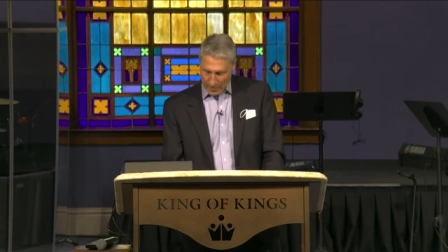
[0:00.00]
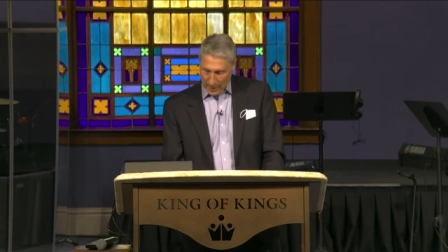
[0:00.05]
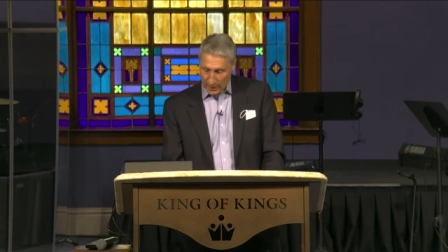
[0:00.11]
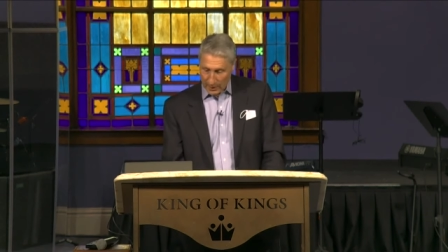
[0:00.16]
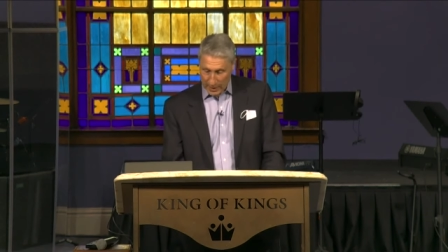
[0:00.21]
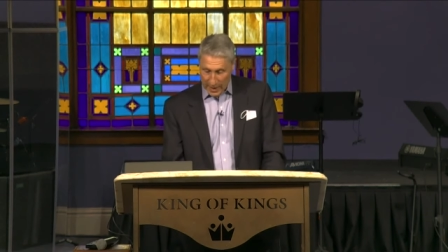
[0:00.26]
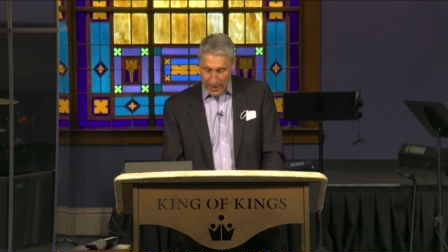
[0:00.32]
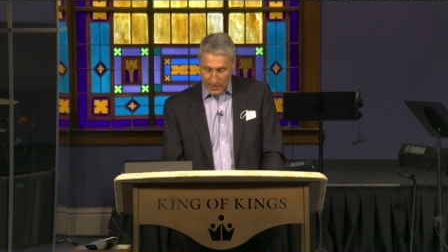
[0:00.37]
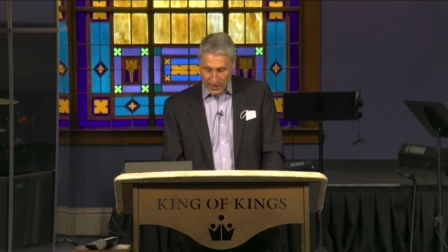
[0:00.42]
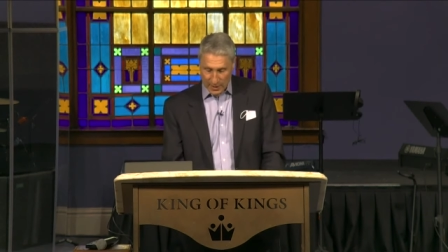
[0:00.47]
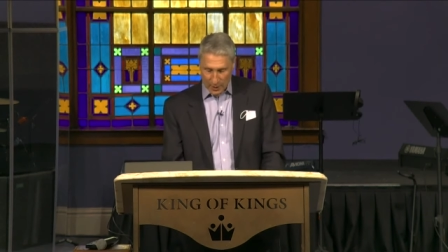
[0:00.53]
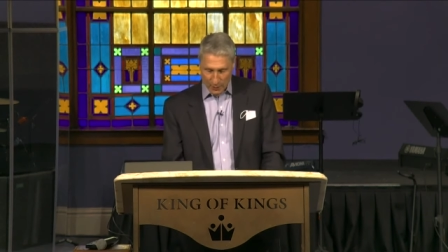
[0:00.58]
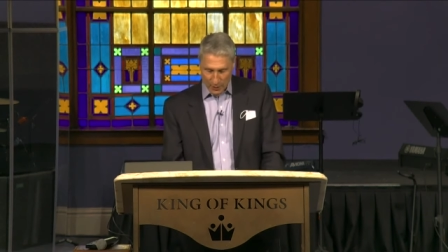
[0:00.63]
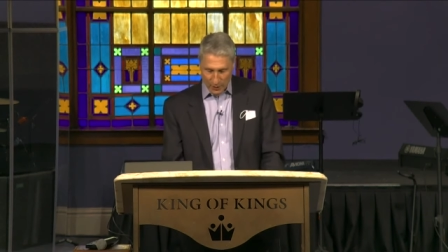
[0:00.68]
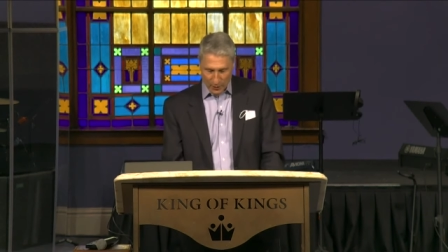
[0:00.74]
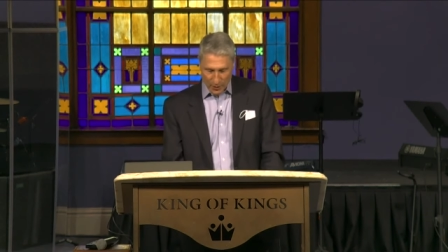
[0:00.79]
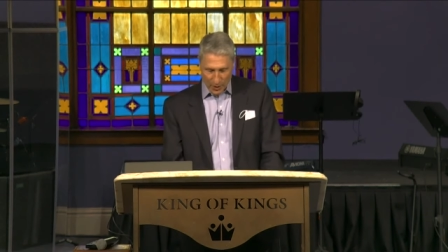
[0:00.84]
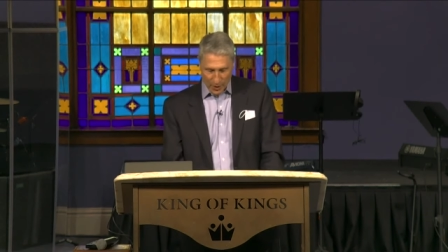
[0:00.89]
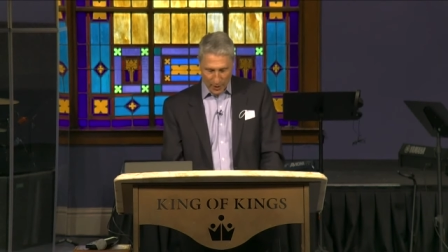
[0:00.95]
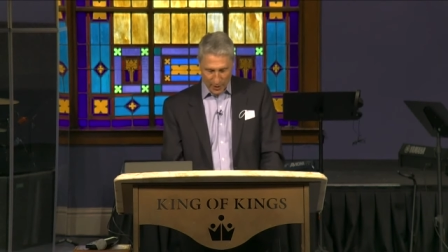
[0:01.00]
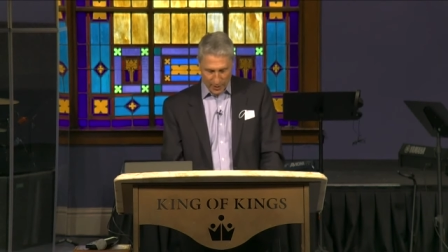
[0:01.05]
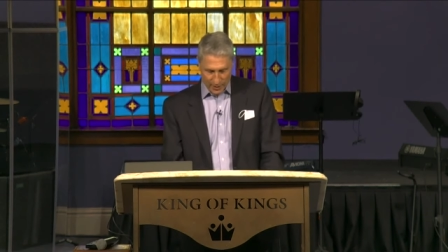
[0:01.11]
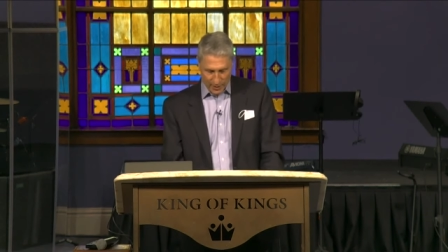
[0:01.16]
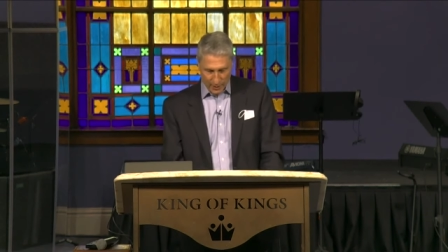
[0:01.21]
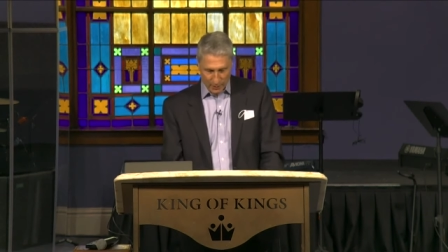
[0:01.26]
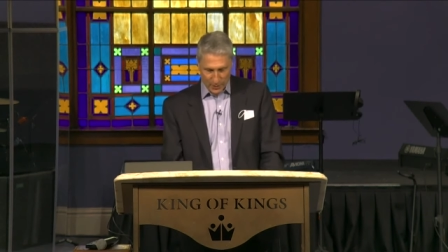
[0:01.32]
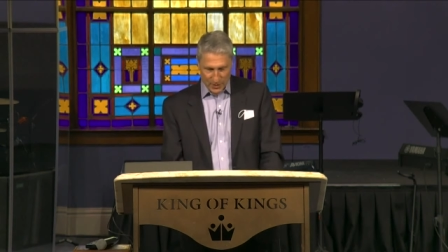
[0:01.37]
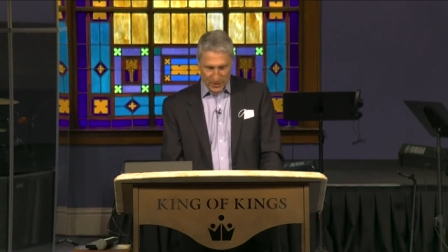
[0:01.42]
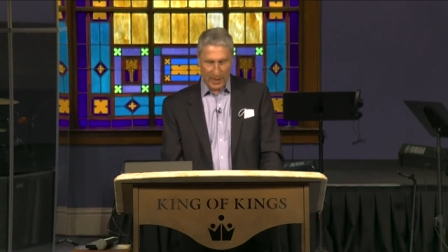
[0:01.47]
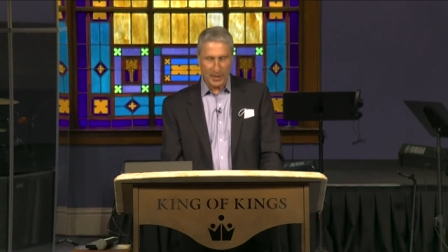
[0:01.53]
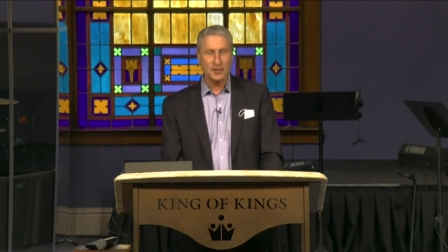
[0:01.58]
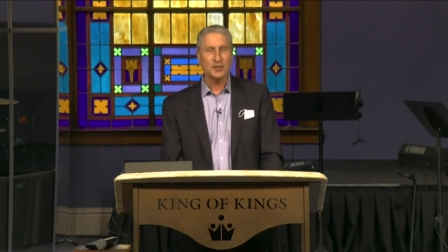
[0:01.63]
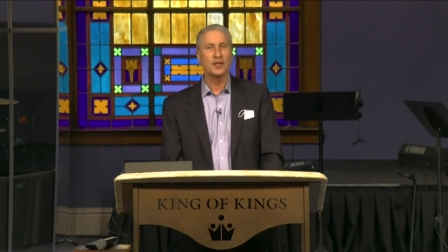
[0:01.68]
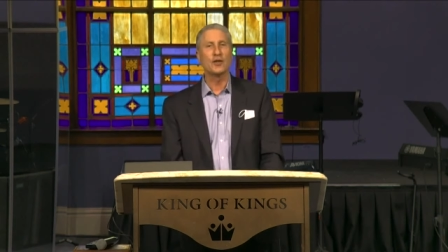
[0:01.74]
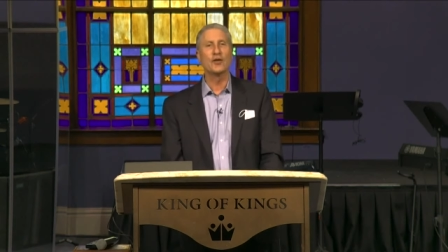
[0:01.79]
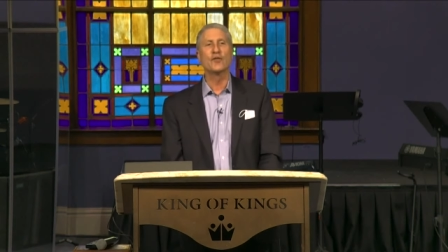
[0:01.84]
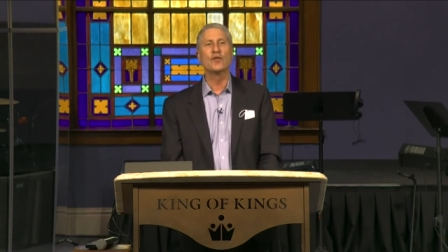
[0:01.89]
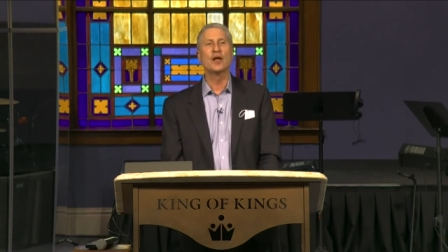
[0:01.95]
class that we run, the
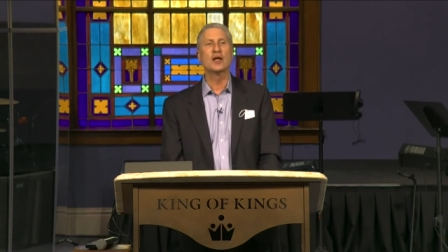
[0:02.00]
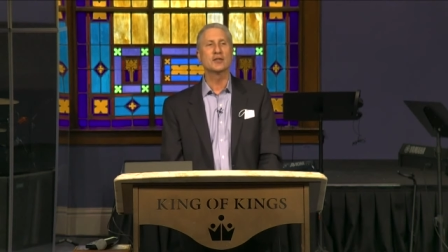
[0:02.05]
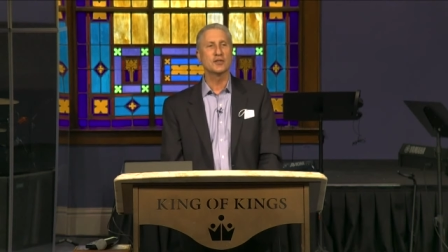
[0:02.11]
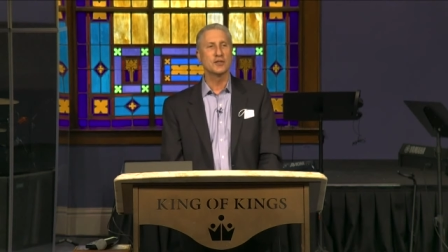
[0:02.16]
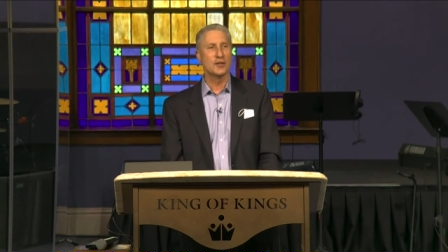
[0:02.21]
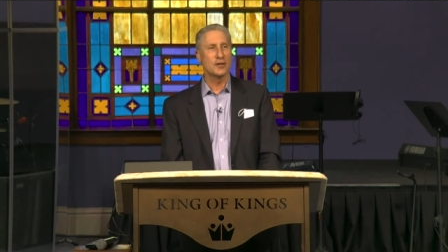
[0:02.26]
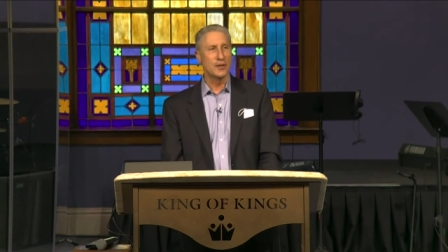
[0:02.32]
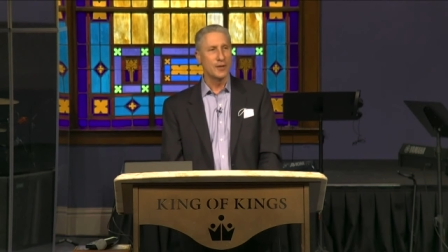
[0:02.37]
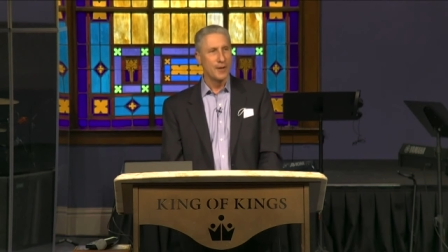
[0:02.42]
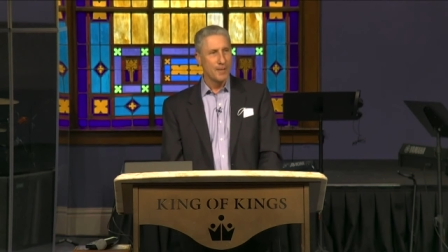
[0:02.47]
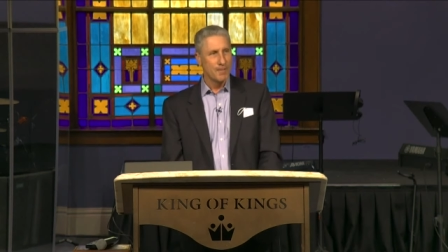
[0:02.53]
Possessing Your Vessel,